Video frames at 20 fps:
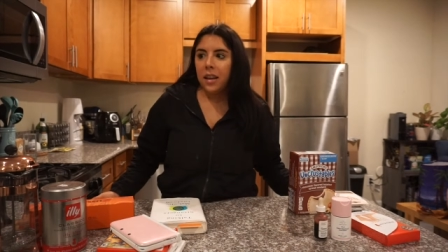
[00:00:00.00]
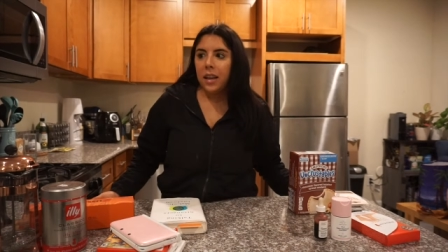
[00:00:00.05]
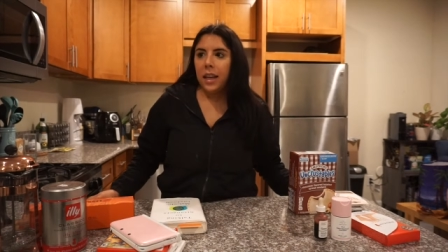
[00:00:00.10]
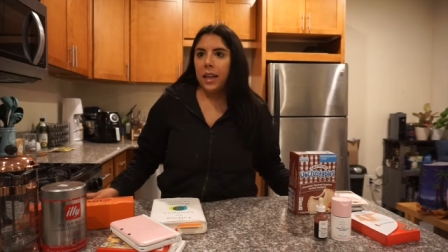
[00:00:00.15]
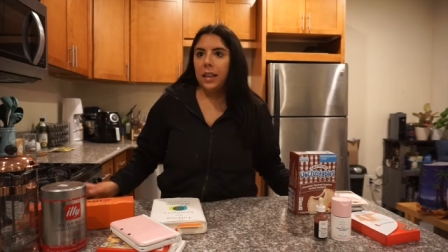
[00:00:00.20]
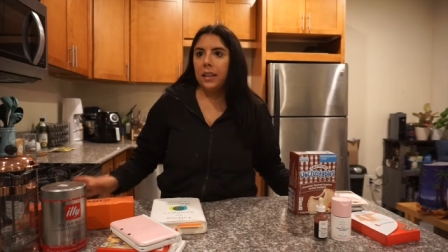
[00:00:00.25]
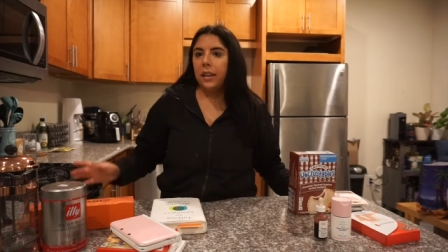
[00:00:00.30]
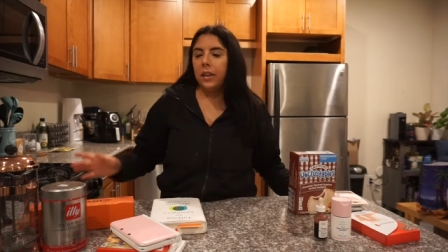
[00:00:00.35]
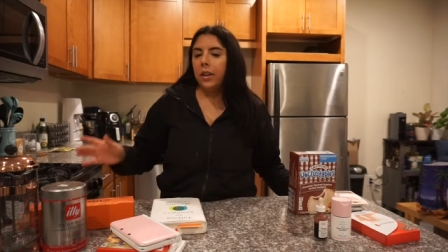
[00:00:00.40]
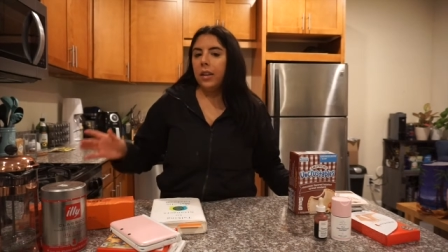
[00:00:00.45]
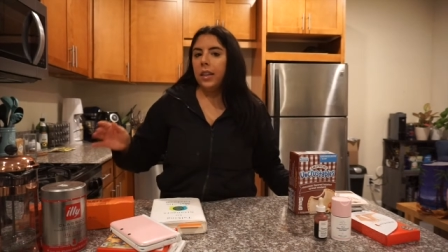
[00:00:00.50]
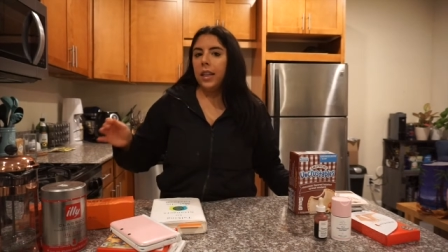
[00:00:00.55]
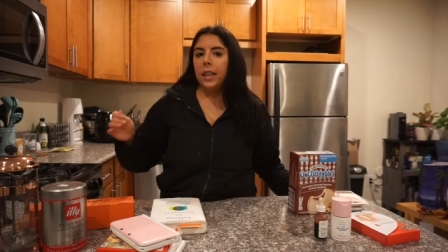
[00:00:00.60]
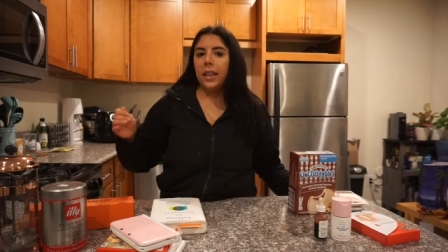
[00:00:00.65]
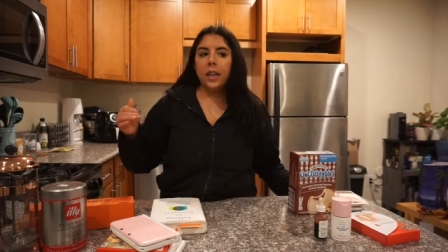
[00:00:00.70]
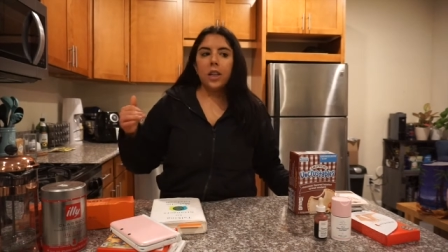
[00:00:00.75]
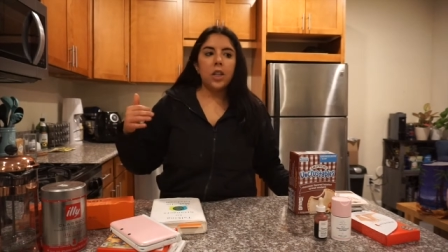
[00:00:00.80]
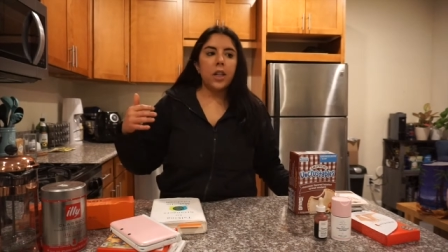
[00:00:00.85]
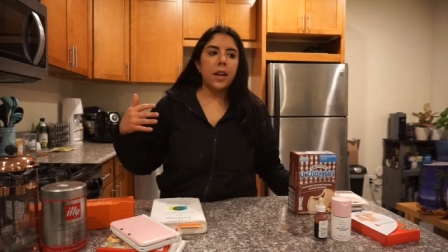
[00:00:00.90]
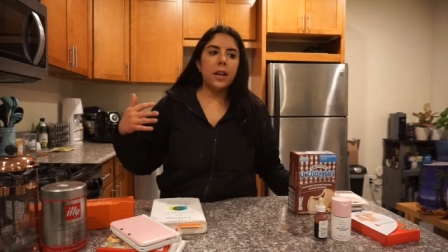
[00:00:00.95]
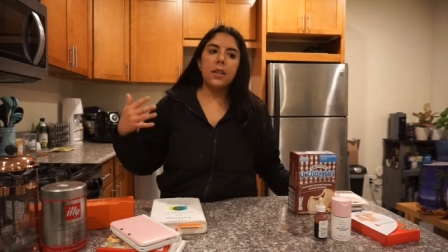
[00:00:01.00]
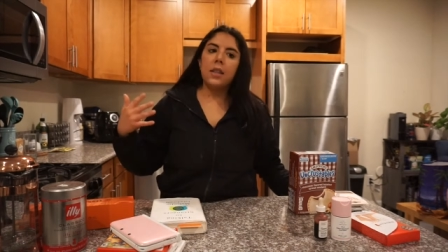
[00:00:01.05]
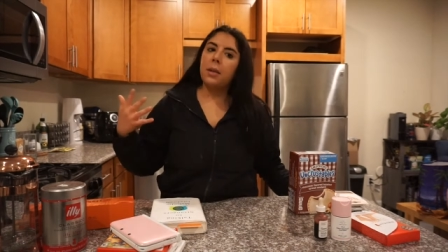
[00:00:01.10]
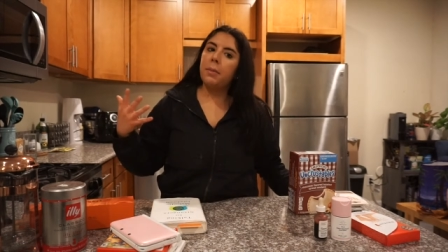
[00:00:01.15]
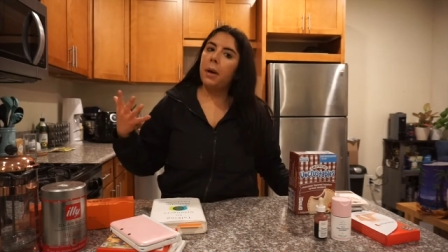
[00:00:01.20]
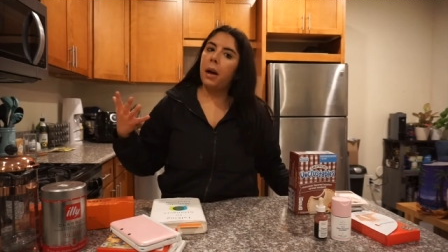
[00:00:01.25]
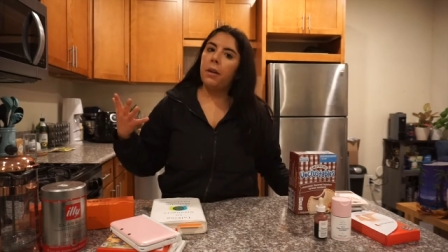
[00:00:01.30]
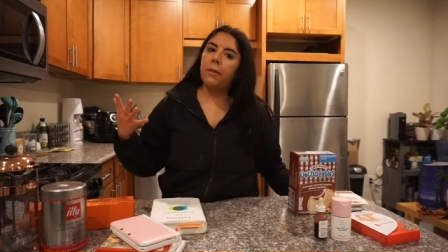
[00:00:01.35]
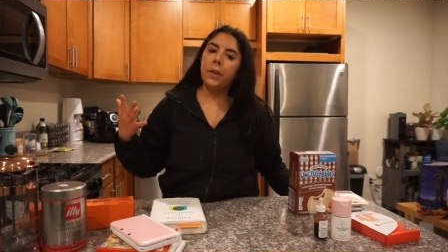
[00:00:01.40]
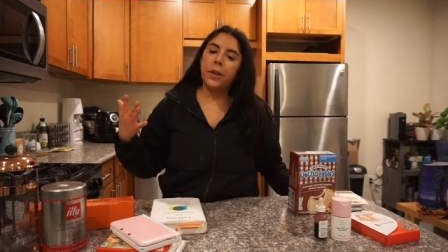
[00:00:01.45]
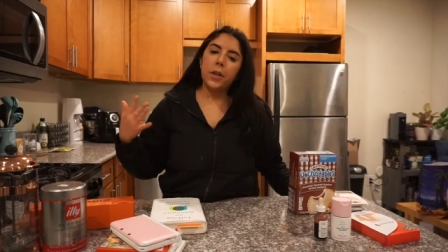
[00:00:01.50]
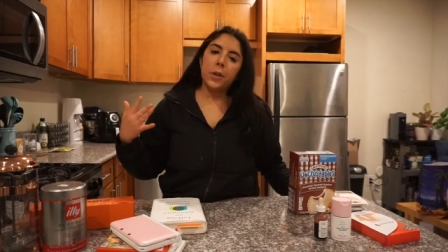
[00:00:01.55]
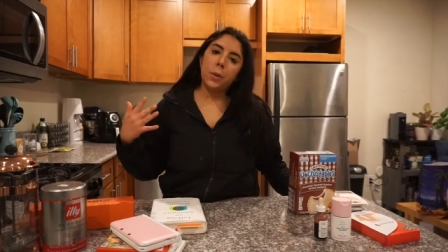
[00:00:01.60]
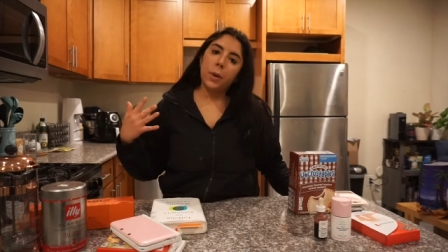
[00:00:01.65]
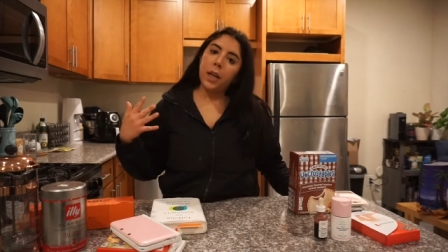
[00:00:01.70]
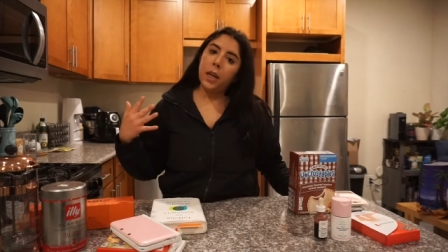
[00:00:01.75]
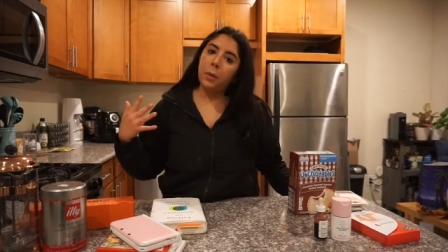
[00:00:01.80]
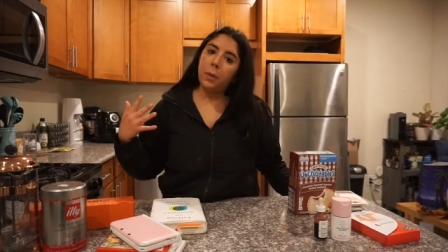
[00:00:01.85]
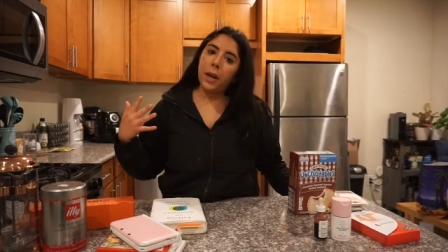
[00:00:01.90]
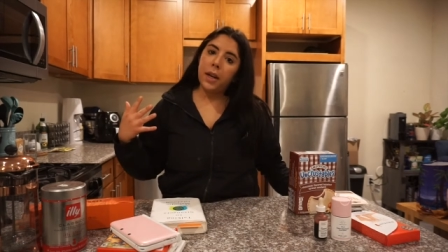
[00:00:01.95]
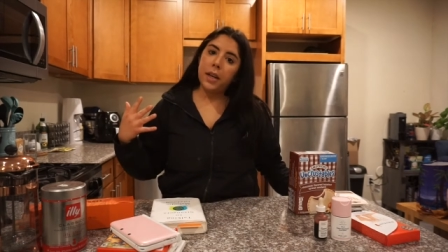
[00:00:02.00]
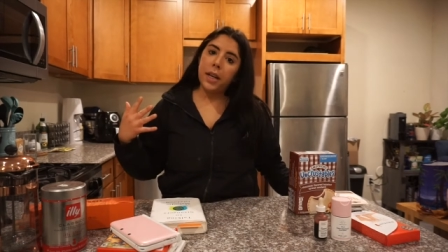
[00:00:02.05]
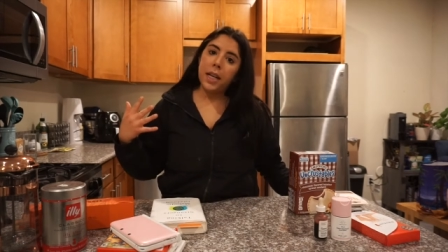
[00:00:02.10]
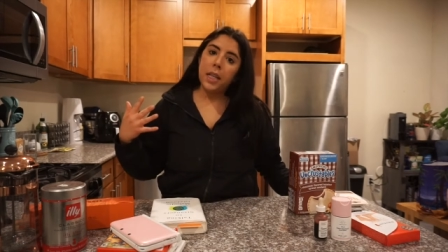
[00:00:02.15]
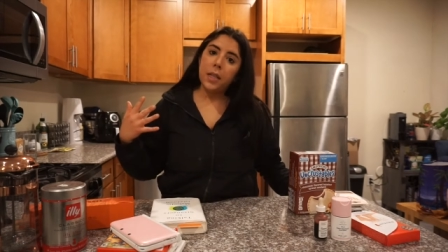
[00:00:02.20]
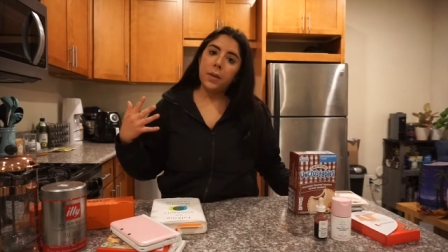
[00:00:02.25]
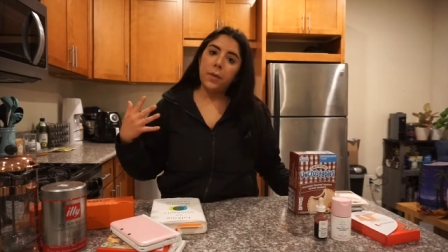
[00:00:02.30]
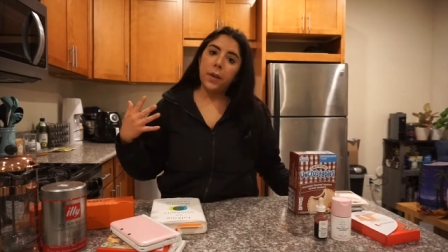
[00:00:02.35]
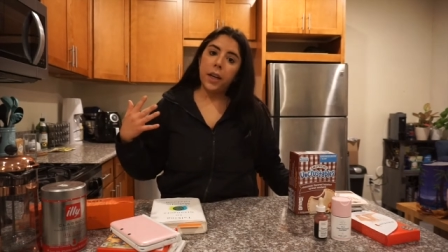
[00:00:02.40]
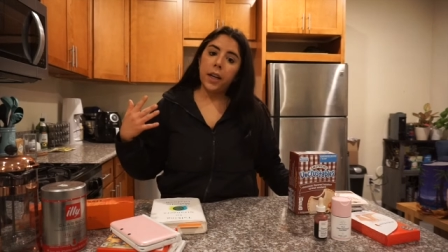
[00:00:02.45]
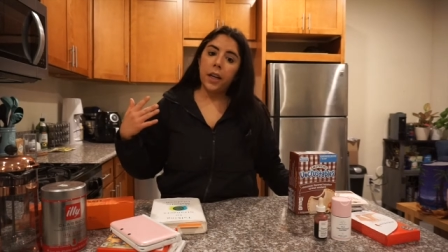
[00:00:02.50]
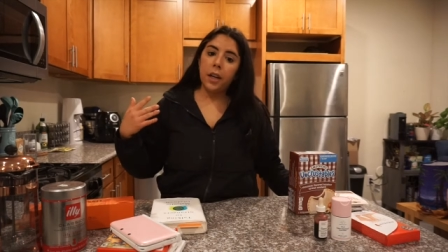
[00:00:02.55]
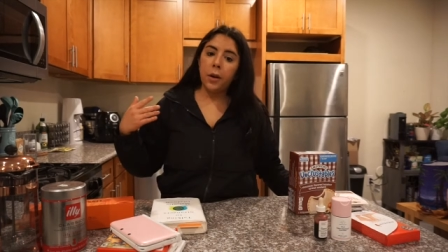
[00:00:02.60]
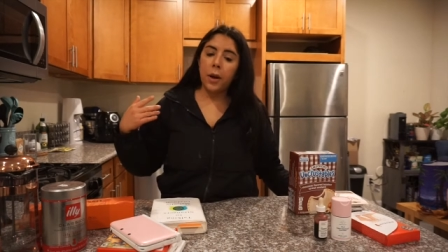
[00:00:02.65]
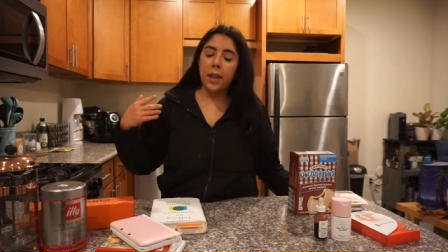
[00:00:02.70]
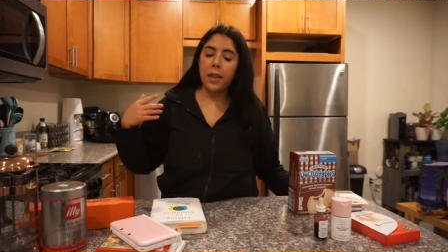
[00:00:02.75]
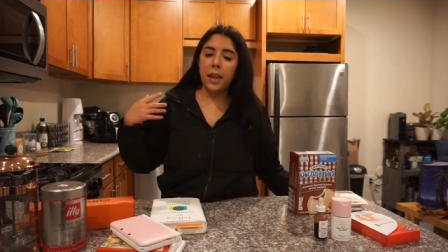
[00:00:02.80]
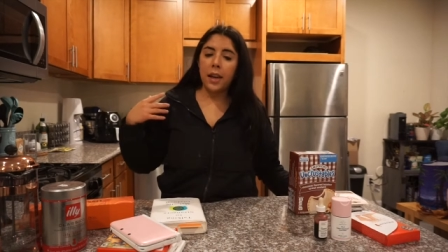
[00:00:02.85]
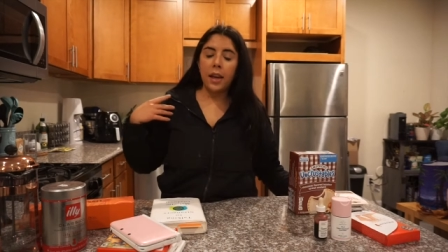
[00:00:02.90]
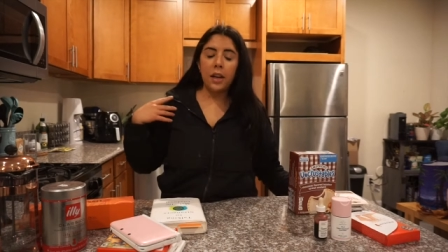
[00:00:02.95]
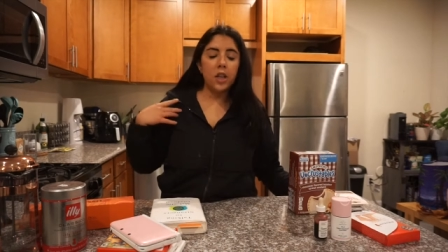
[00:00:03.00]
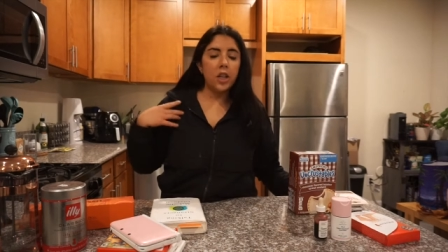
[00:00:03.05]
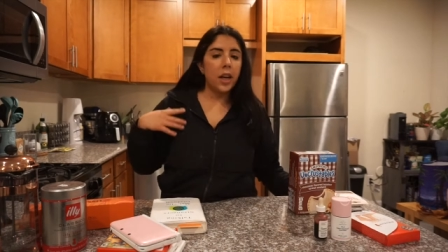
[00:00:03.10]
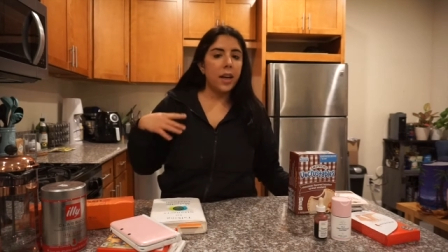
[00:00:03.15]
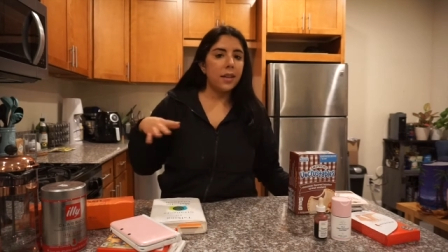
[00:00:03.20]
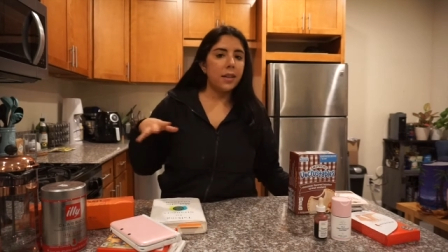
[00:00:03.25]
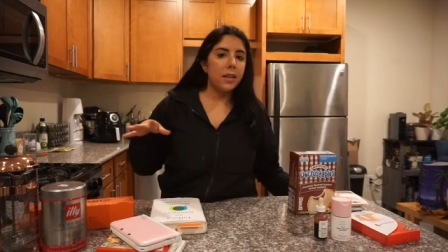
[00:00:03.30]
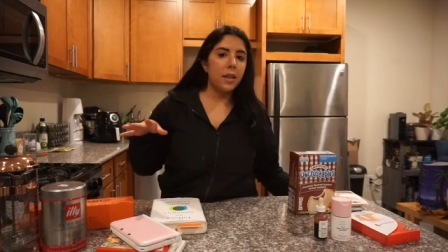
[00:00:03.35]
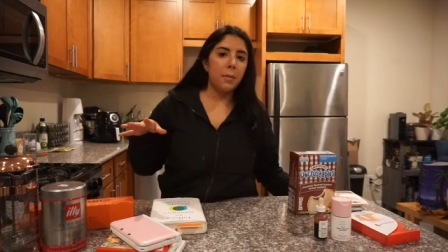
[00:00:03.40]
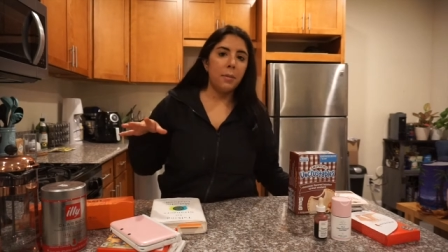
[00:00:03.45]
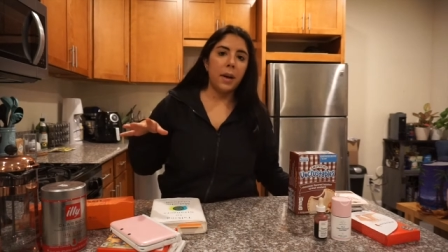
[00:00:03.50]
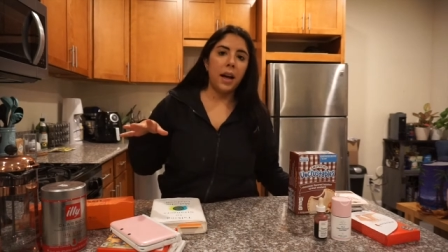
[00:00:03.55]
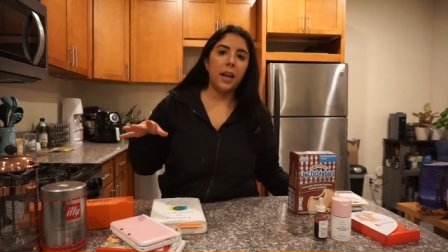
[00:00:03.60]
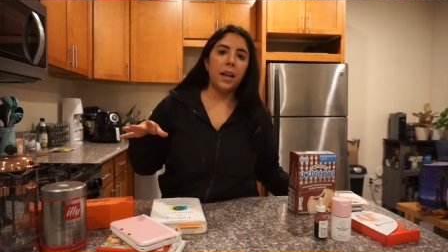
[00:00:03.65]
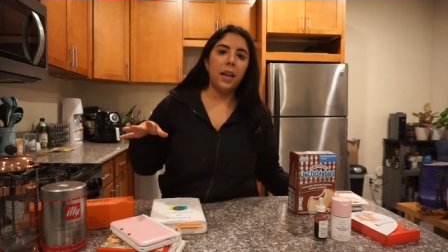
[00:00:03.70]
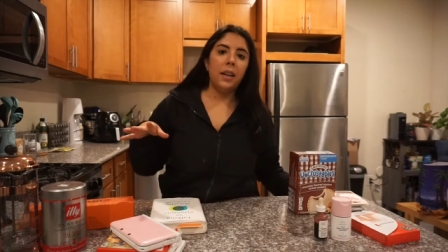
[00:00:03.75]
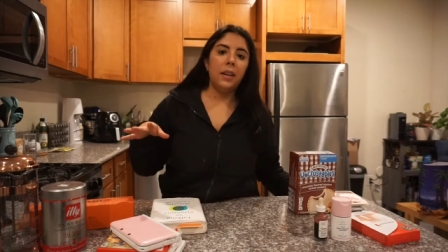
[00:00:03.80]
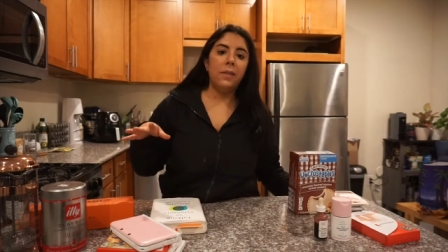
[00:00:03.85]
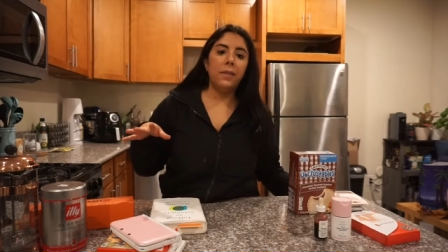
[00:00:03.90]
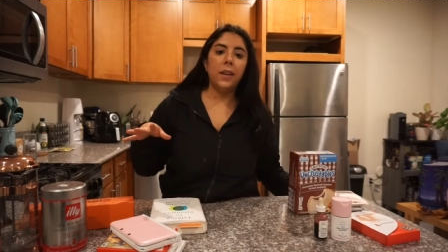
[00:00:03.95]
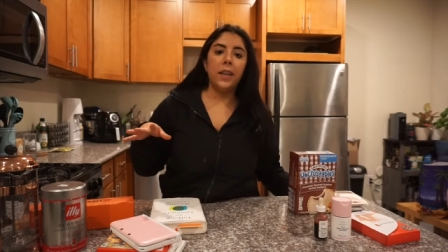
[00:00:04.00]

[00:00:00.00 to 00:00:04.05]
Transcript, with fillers: It literally like checks them out for 21 days for you and then it checks them back in